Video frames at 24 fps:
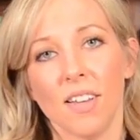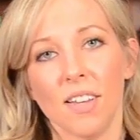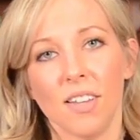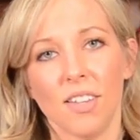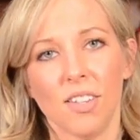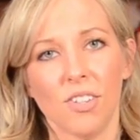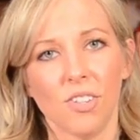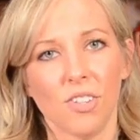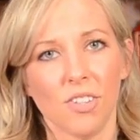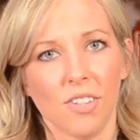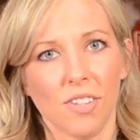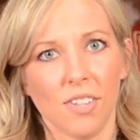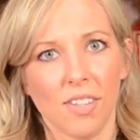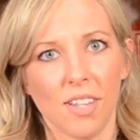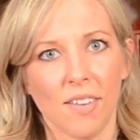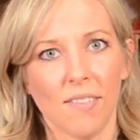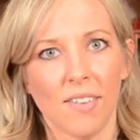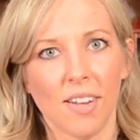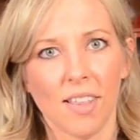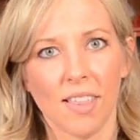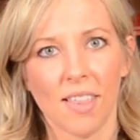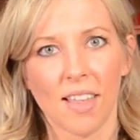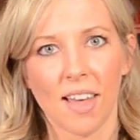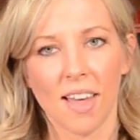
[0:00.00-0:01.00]
and just leave
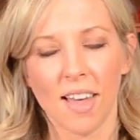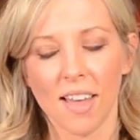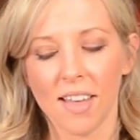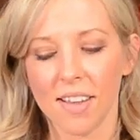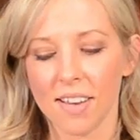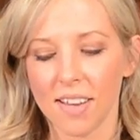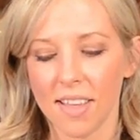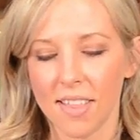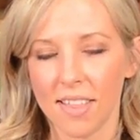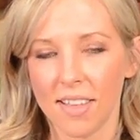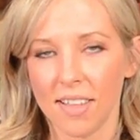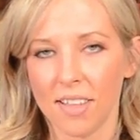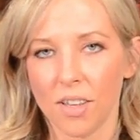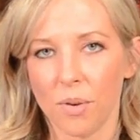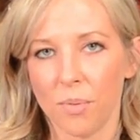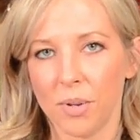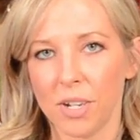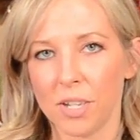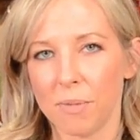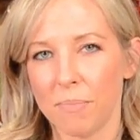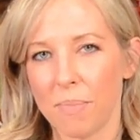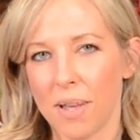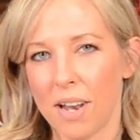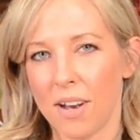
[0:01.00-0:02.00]
it at that, I think that
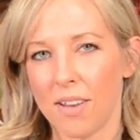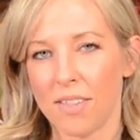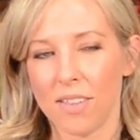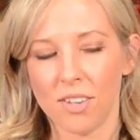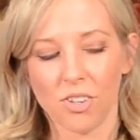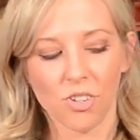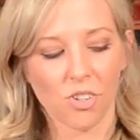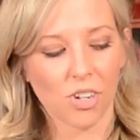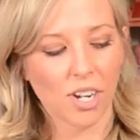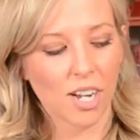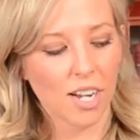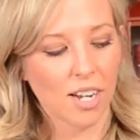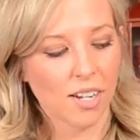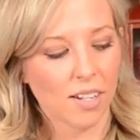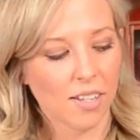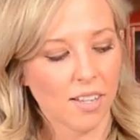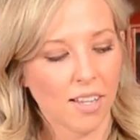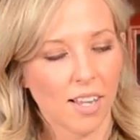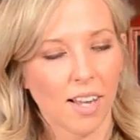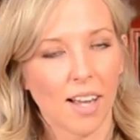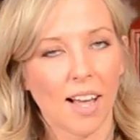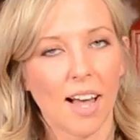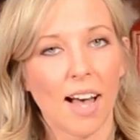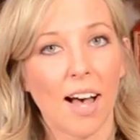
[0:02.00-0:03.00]
works better than trying to
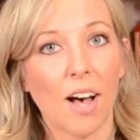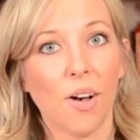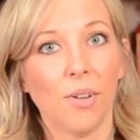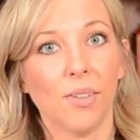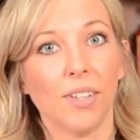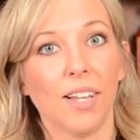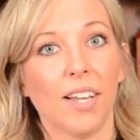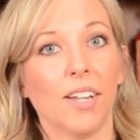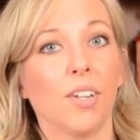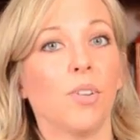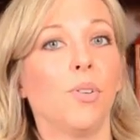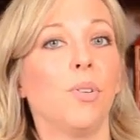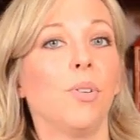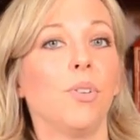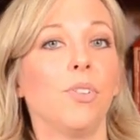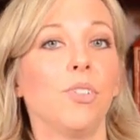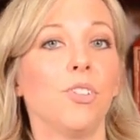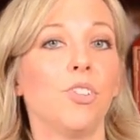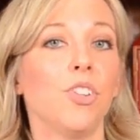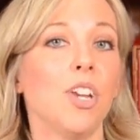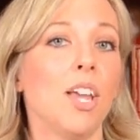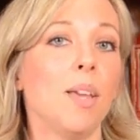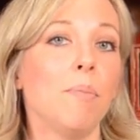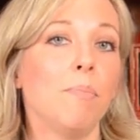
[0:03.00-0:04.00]
like outline a whole
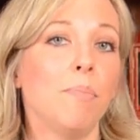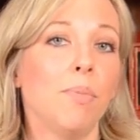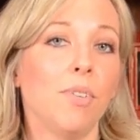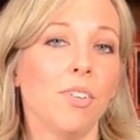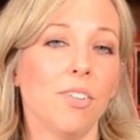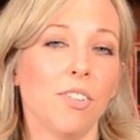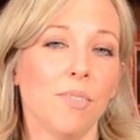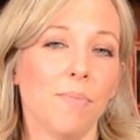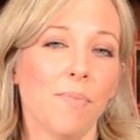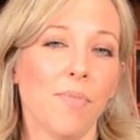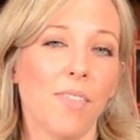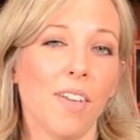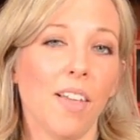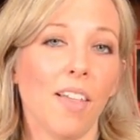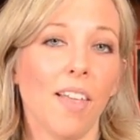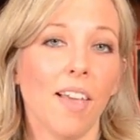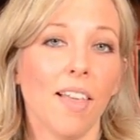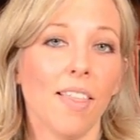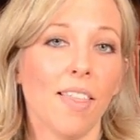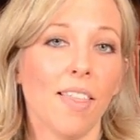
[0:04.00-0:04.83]
shape or something like